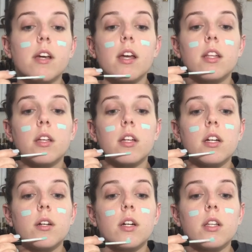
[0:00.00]
and then
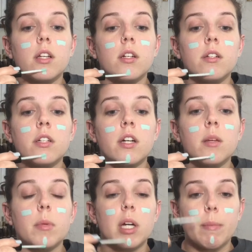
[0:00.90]
a little
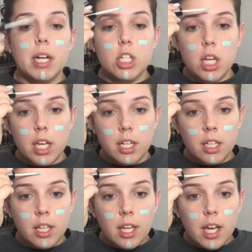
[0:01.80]
tiny bit on my
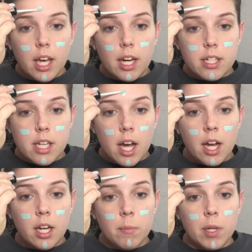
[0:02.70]
chin, and a
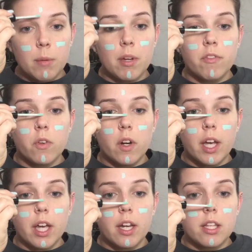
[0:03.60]
tiny bit on my
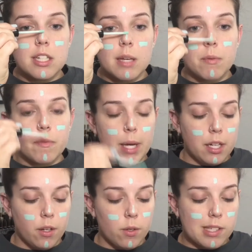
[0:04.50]
forehead and the tip of my
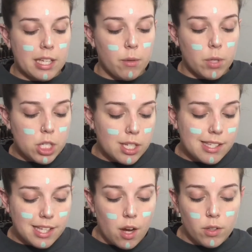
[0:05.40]
nose, which
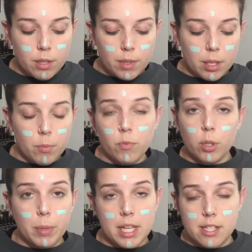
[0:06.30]
is the only
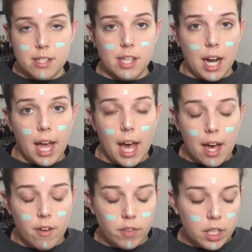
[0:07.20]
real places that I
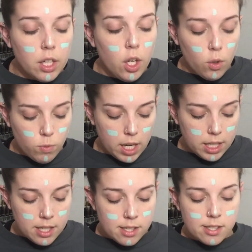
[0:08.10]
have
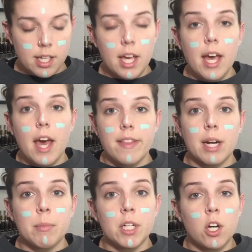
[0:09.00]
redness. And
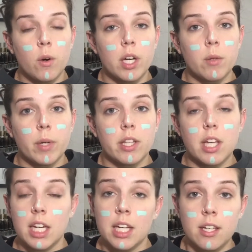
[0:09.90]
then I'm going to go in with
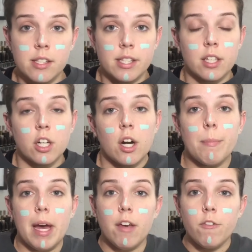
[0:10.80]
any concealer.
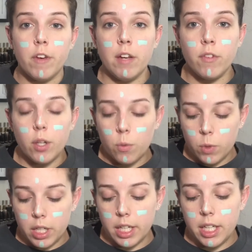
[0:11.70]
My favorite
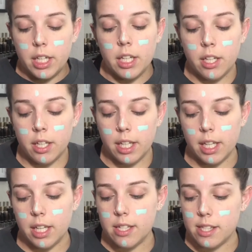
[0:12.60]
one
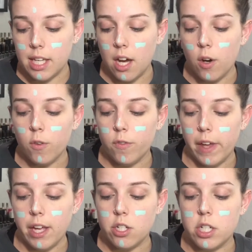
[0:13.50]
is the e.l.f.
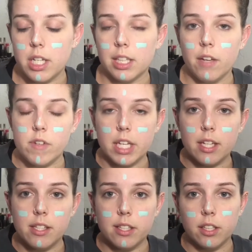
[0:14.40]
HD Lifting
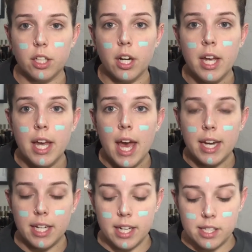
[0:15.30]
Concealer.
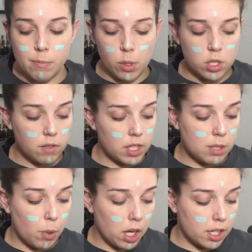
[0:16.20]
And yes, most of
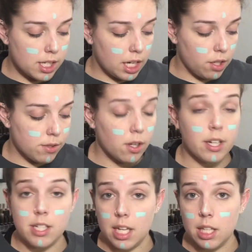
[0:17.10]
these products that I use
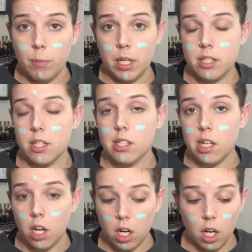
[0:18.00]
on a daily basis
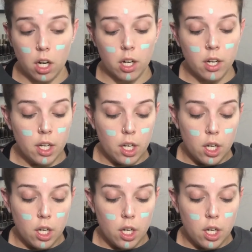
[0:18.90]
are